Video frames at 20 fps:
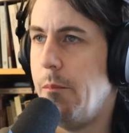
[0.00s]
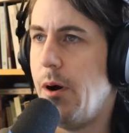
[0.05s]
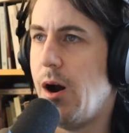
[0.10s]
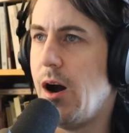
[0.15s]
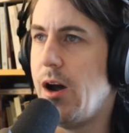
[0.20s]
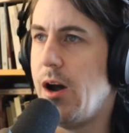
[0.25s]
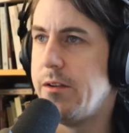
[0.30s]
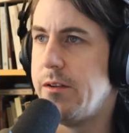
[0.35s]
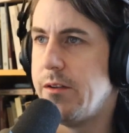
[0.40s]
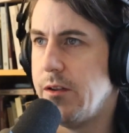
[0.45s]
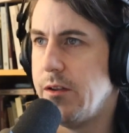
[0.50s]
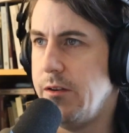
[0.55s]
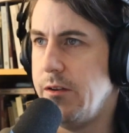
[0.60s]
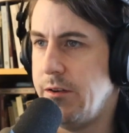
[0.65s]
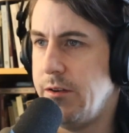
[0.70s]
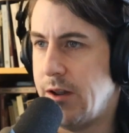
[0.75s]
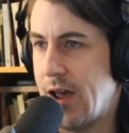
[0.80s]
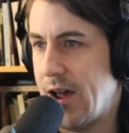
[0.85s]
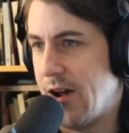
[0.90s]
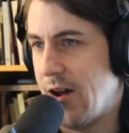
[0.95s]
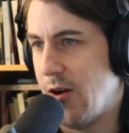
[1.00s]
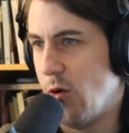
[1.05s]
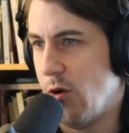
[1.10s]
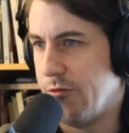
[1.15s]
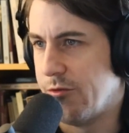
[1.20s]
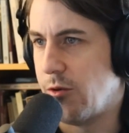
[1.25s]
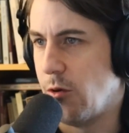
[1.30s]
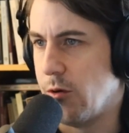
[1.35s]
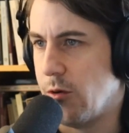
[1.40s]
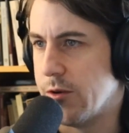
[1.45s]
But now,
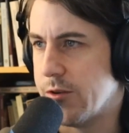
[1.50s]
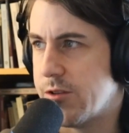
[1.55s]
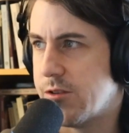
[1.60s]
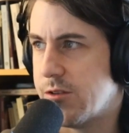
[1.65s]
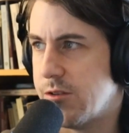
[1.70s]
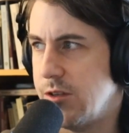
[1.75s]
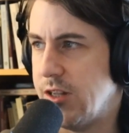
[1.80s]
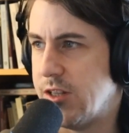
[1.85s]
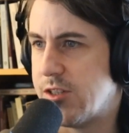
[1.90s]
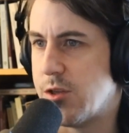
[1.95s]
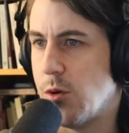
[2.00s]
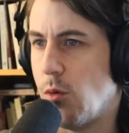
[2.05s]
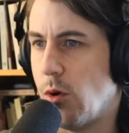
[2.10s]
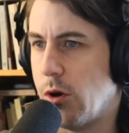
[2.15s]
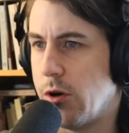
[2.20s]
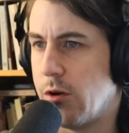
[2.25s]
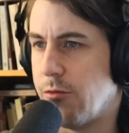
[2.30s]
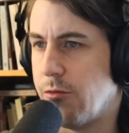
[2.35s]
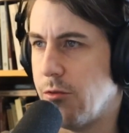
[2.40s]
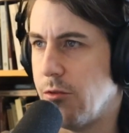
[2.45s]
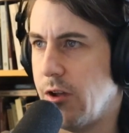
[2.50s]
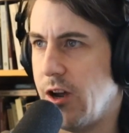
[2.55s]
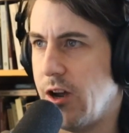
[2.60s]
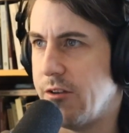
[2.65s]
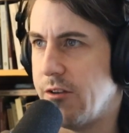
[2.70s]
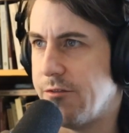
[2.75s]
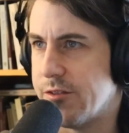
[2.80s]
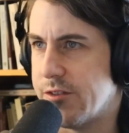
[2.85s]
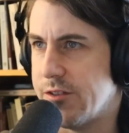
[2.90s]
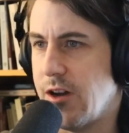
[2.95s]
of course, It's a Wonderful
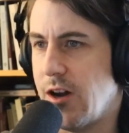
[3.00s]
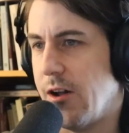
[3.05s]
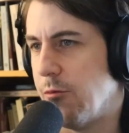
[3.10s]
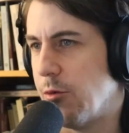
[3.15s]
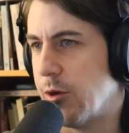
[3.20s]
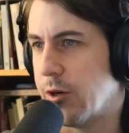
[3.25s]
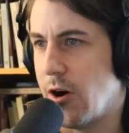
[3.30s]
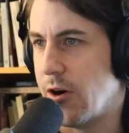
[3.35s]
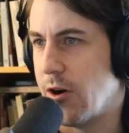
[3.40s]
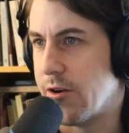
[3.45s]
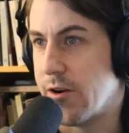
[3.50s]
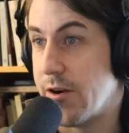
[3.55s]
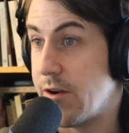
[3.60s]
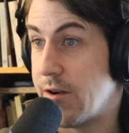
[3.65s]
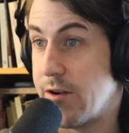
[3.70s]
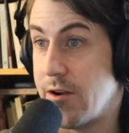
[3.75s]
Life is not regarded at